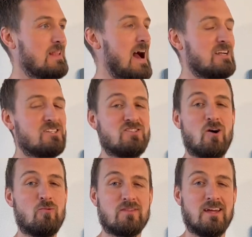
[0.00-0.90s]
I just
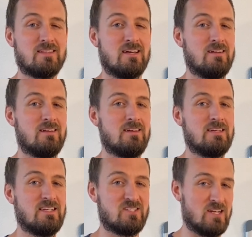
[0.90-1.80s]
don't think that
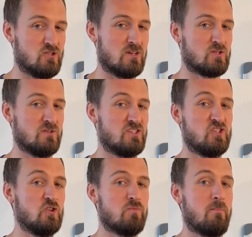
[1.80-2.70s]
eccentrics with
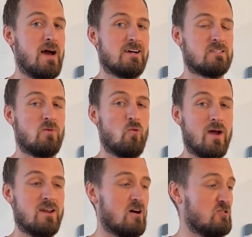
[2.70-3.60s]
super maximal
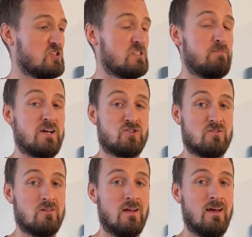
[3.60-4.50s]
weight are
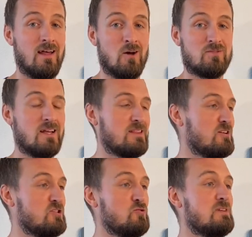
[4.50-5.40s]
special. I don't think
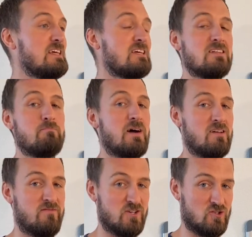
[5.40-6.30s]
they're uniquely
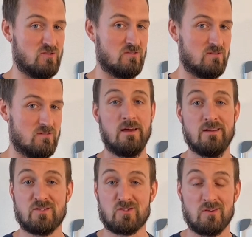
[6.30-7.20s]
beneficial. It
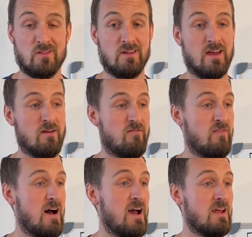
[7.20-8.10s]
is certainly a
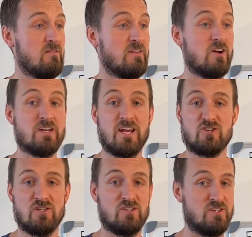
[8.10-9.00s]
fine
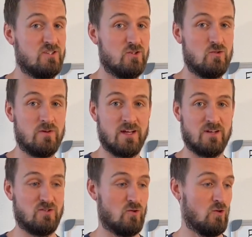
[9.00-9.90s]
variation to do
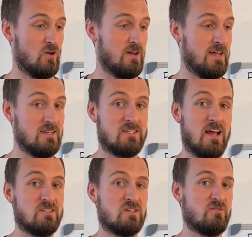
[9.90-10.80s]
in your
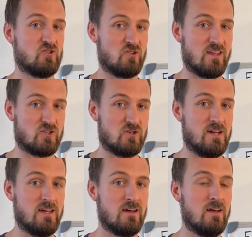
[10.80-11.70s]
intensive strength
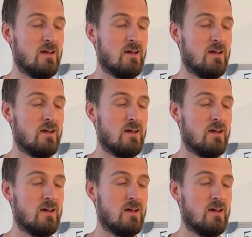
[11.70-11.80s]
training.